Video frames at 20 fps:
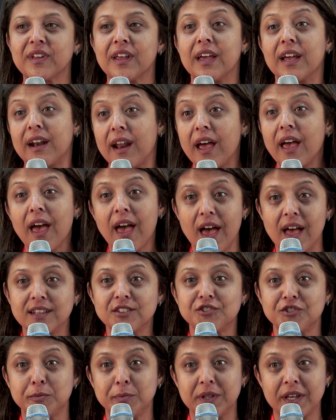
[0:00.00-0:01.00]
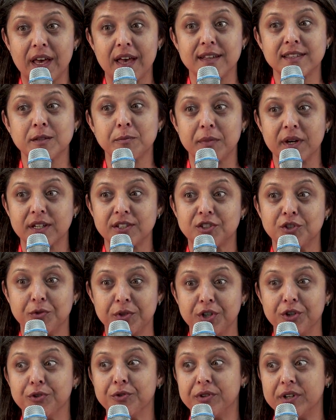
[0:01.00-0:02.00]
and I had GBS
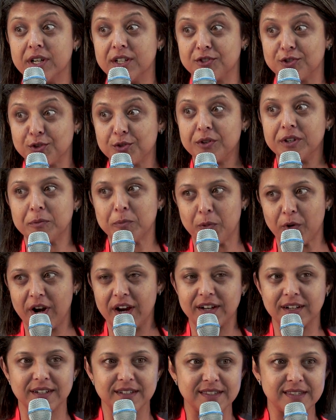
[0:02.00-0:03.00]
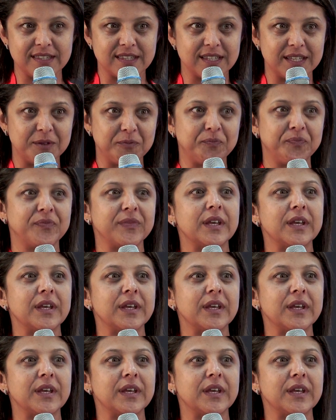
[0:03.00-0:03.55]
bacteriuria during pregnancy.